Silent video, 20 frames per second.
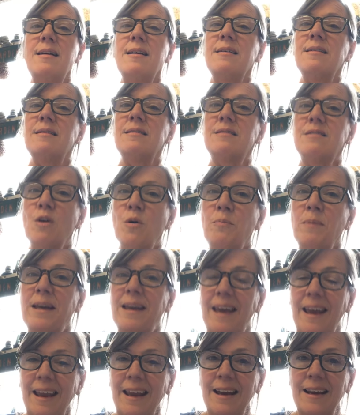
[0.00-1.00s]
So
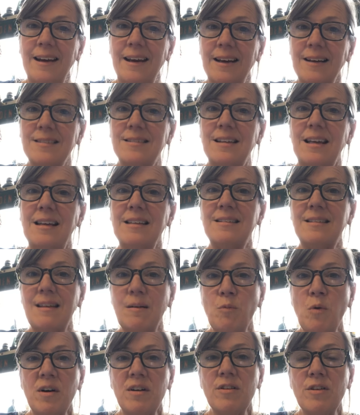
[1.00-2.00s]
mechanics is
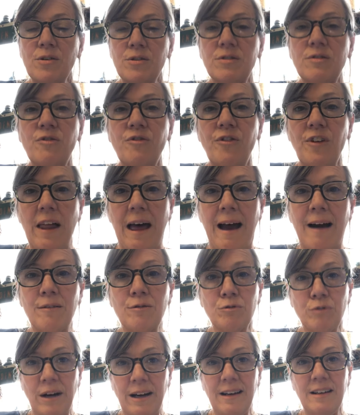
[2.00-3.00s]
one of those flat
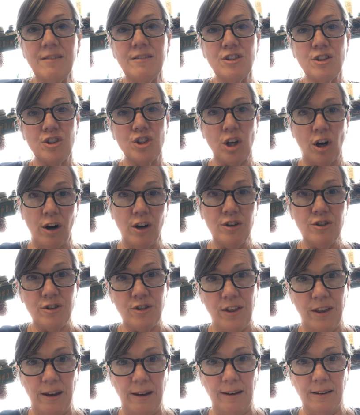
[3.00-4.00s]
rate charge
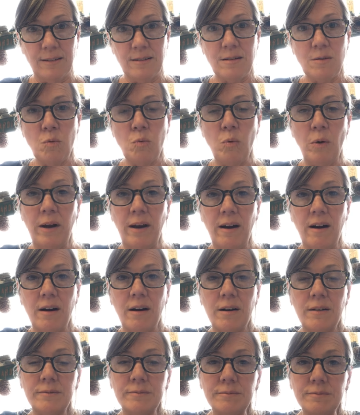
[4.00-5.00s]
things
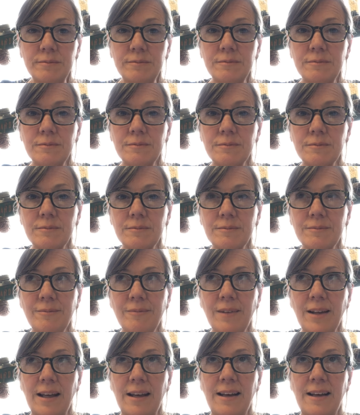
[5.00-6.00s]
where
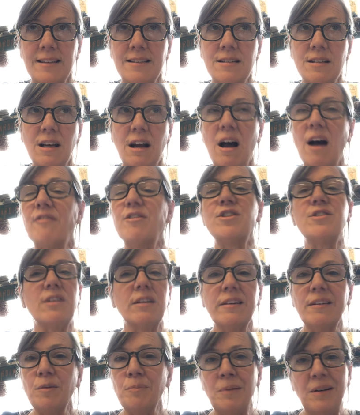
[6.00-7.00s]
it covers a
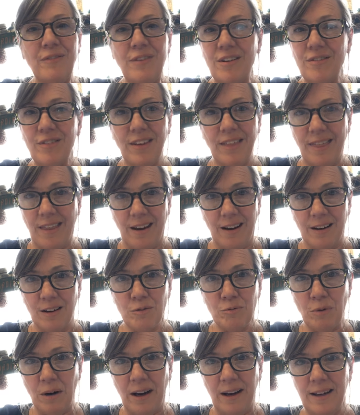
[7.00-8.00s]
little bit of everything,
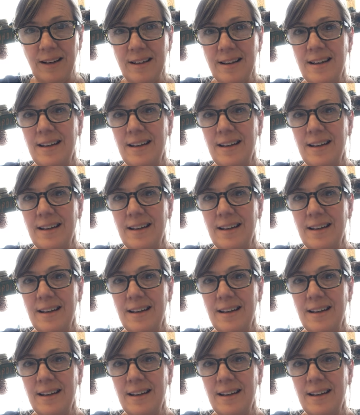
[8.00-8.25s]
right?